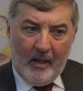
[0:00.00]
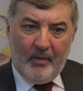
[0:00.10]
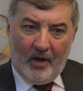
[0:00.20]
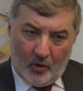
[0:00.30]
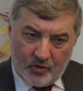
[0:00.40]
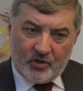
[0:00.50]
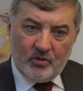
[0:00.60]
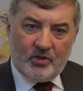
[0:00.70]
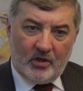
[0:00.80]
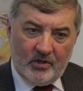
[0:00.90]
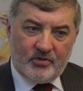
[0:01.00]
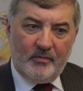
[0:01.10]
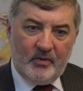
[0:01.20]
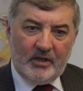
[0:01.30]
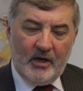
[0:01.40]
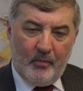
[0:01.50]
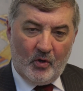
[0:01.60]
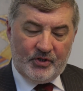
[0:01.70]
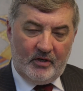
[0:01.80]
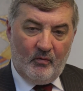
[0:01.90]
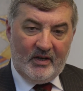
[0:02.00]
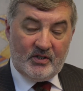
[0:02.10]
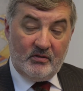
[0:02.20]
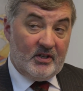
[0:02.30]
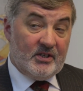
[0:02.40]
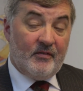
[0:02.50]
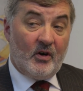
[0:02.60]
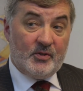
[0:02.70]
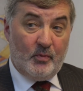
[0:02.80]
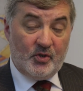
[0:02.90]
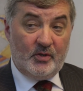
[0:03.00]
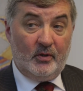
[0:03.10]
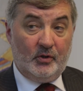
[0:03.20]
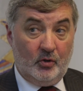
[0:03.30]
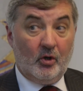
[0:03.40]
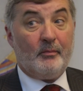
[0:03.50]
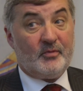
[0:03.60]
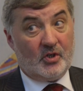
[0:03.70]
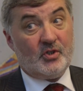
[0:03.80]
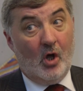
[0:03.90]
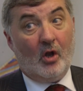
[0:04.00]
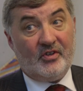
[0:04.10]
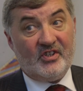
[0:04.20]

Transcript: but also to contribute in a positive way so that as far as possible Europe does not